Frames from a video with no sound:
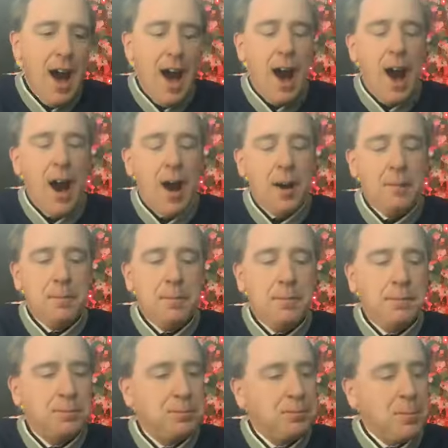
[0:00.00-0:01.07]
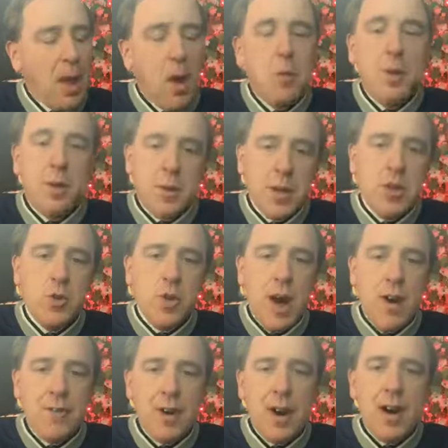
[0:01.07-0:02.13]
Um, we, we do
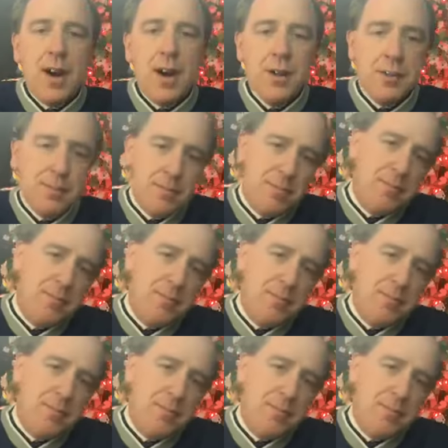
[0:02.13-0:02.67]
have a,